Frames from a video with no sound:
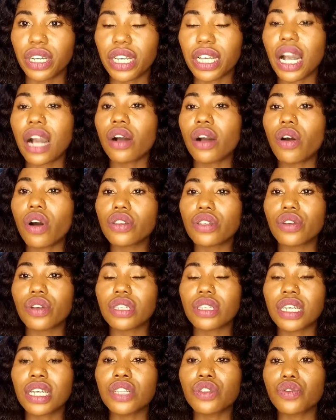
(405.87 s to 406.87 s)
It can cause your
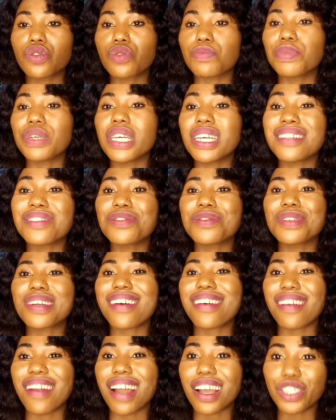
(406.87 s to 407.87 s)
skin to begin to
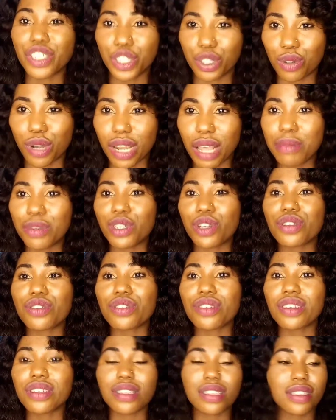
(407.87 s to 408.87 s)
scratch you. Let me just
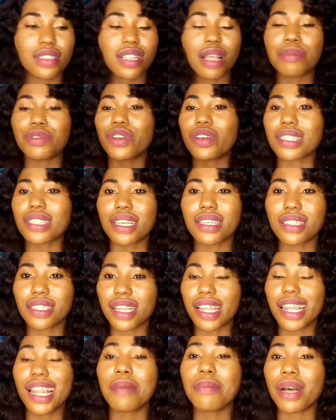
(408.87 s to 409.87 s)
say it in
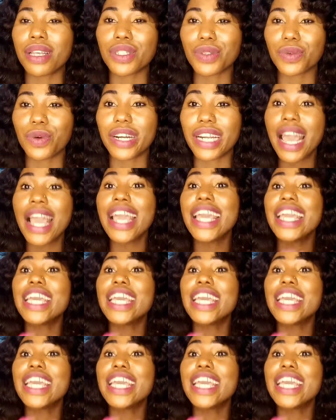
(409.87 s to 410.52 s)
a layman's word.